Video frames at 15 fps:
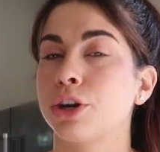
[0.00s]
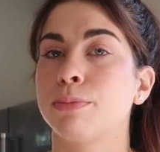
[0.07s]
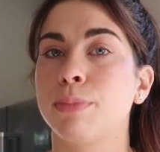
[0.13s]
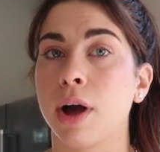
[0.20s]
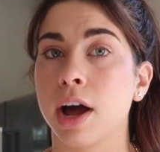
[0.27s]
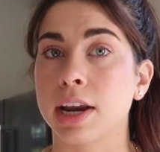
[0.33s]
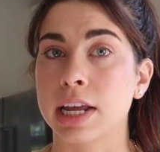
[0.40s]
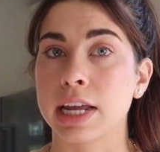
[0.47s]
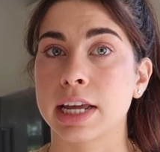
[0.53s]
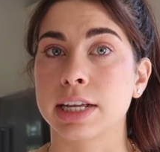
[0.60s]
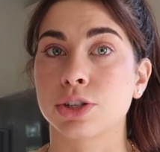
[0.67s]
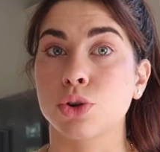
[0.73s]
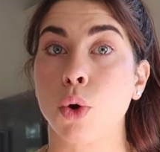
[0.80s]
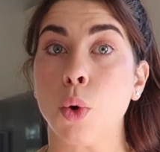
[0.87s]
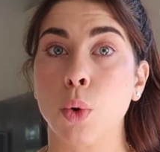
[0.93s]
Your body
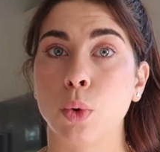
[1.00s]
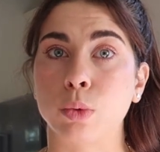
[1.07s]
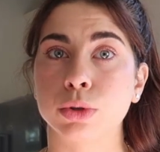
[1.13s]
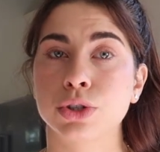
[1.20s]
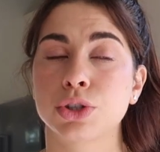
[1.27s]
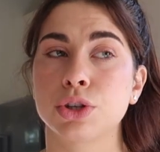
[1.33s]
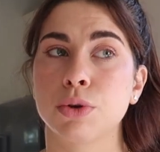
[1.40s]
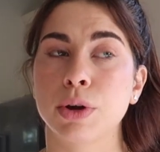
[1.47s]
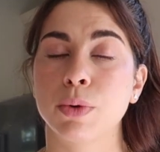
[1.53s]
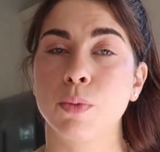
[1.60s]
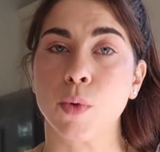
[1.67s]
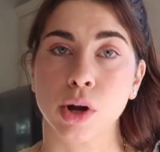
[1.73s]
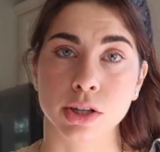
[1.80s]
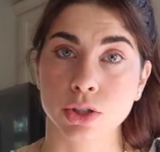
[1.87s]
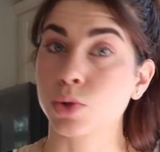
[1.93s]
is cold, so
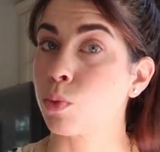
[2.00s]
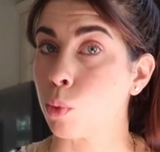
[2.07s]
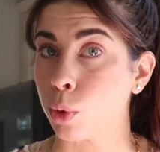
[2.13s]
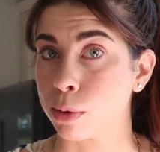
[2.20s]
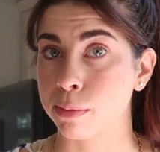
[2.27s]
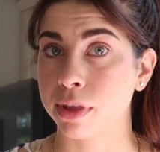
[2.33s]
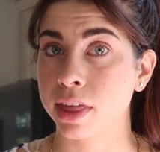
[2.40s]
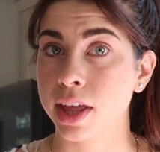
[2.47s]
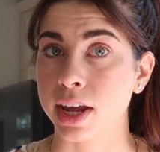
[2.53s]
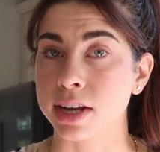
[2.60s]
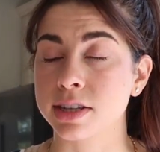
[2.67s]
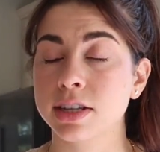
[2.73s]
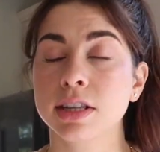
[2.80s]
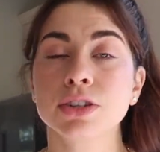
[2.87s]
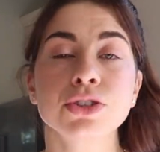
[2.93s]
it wants warm
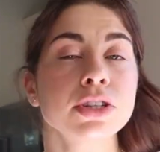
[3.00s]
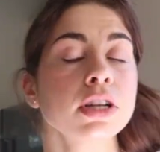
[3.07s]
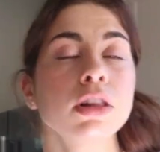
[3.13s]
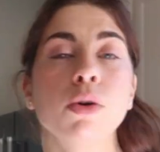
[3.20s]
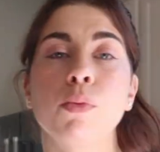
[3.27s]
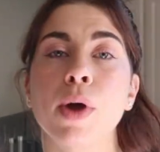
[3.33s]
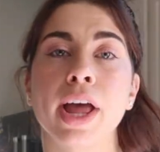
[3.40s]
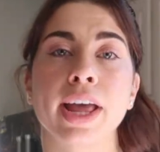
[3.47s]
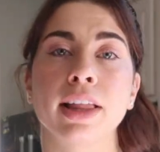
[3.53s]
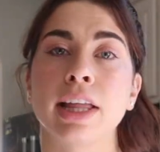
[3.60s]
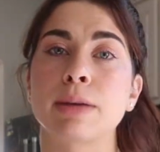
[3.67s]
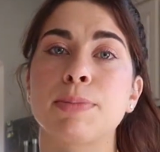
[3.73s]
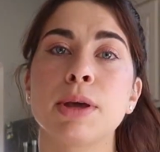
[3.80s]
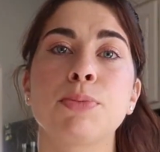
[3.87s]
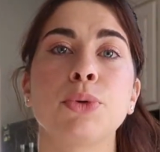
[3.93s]
things. And there's still a way,
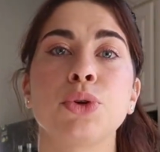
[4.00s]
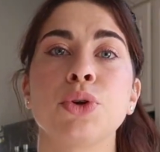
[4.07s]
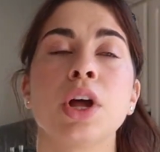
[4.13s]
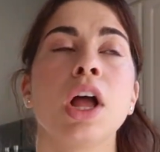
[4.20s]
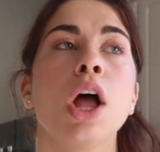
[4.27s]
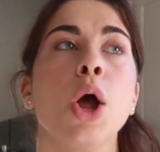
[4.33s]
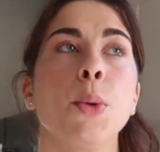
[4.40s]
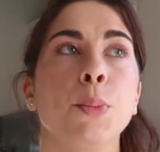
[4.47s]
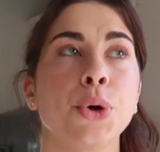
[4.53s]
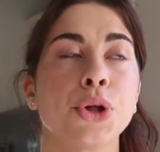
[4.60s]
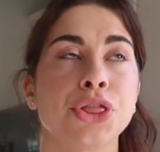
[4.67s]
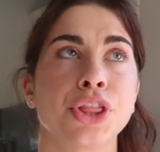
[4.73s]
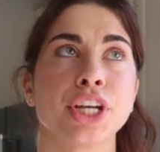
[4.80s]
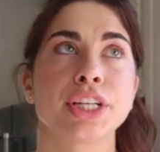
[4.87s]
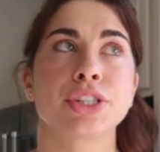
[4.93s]
like people
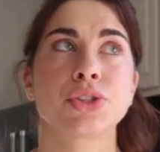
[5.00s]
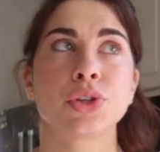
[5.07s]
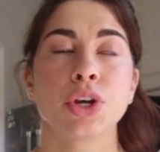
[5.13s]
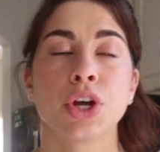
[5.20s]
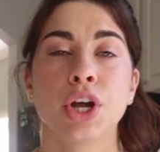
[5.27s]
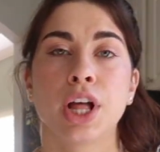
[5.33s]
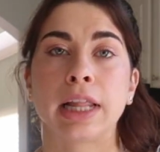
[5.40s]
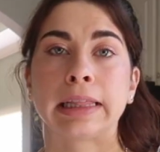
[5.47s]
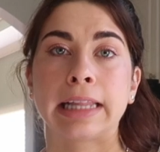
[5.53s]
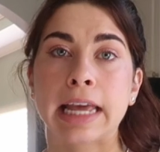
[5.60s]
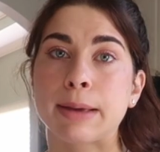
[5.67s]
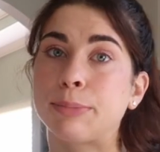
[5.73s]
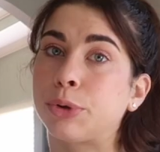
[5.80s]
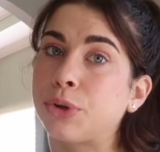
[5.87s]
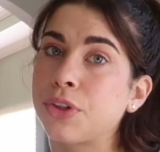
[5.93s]
put this
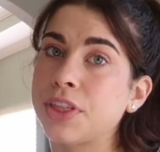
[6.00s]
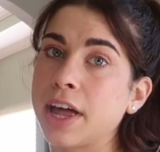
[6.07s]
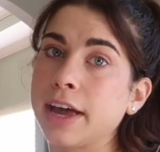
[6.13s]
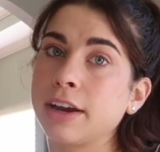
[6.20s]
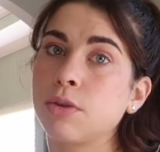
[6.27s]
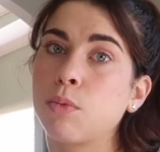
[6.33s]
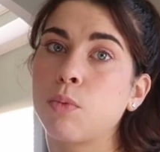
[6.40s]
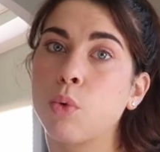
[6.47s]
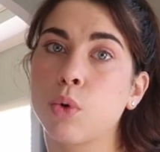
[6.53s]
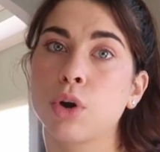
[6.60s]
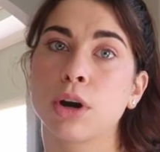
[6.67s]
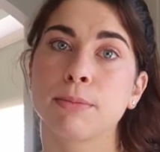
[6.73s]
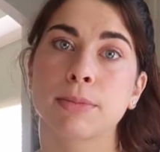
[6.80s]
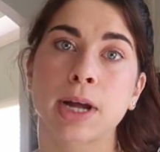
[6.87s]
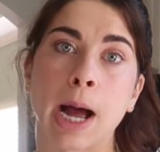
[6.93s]
label that
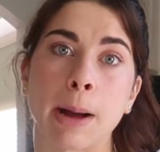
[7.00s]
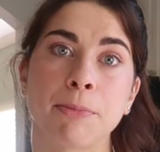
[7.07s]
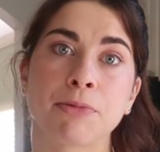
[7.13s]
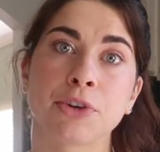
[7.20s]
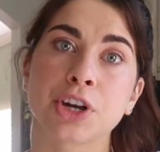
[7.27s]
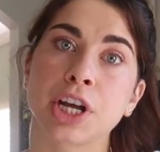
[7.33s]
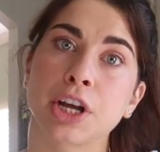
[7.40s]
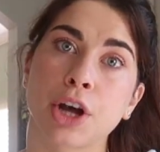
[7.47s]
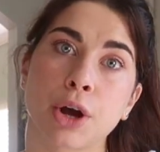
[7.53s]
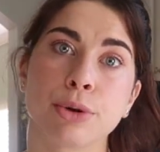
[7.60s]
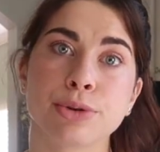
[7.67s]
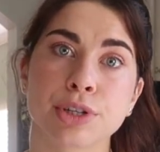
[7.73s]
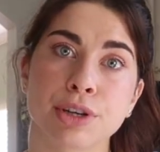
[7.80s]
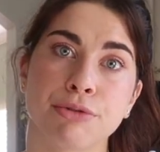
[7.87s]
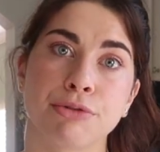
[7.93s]
warm, comforting, cozy